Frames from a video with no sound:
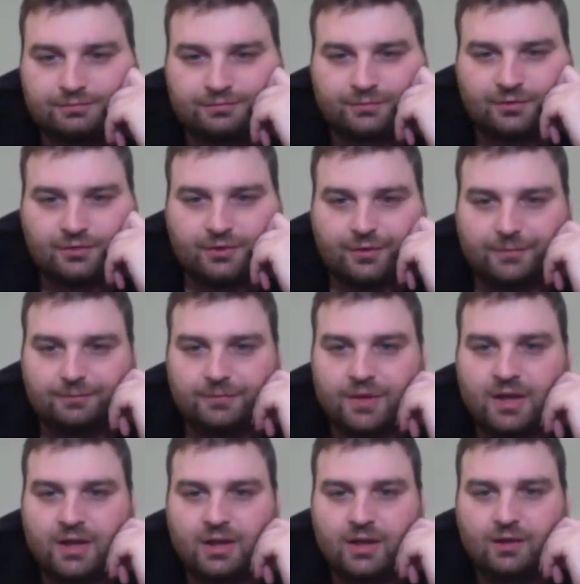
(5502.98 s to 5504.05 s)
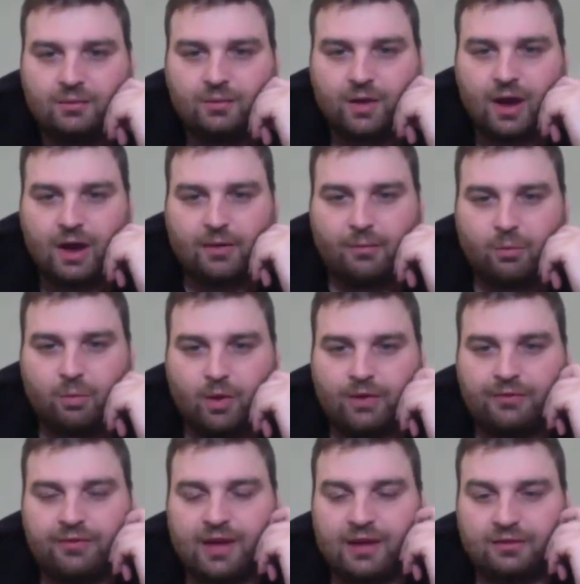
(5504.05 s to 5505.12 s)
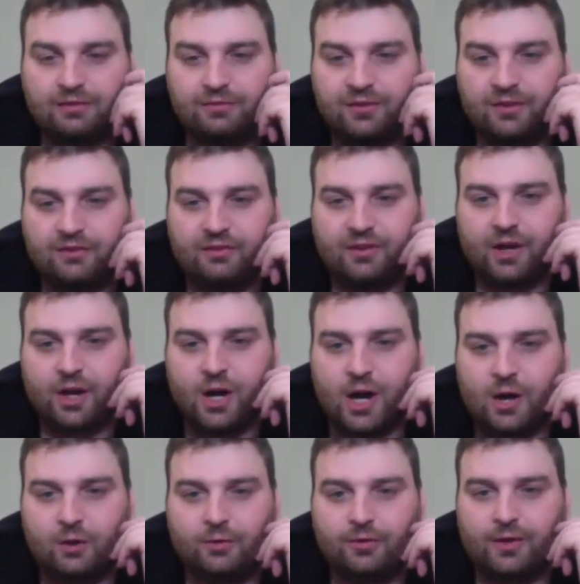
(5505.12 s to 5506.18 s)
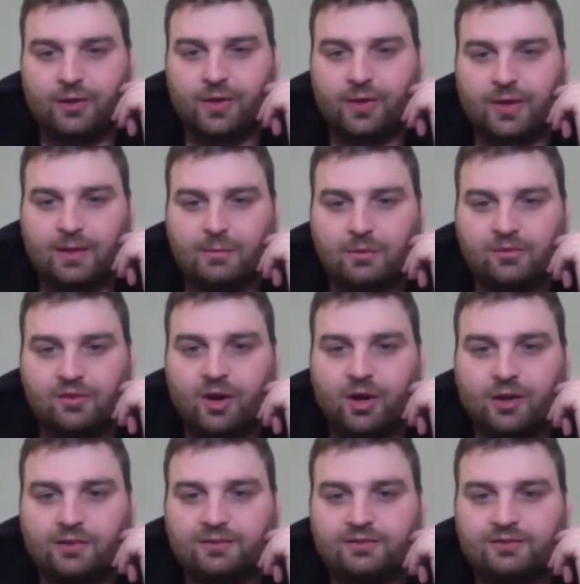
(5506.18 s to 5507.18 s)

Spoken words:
So, once that's fixed there, I don't think that they can move on.